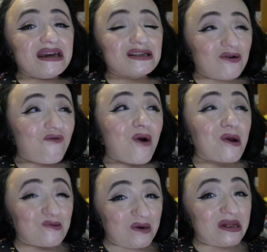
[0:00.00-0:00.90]
So far, I
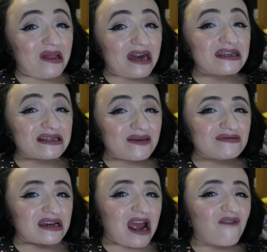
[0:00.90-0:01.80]
really like this
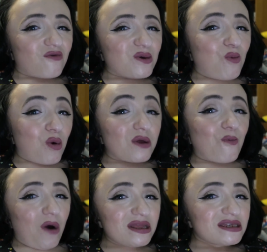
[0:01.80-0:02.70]
lipstick. I've only worn it
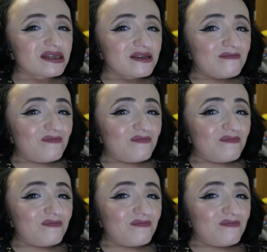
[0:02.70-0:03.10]
once,